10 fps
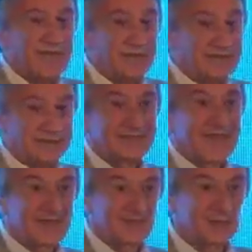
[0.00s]
is the
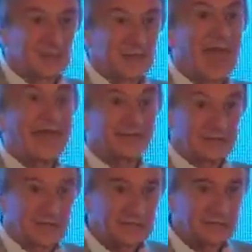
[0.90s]
national
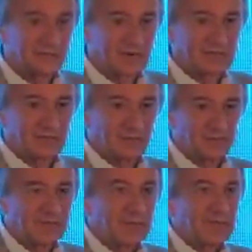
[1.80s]
advertiser trade
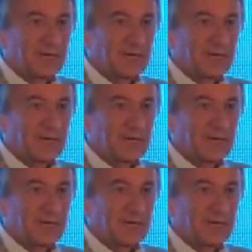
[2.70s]
group,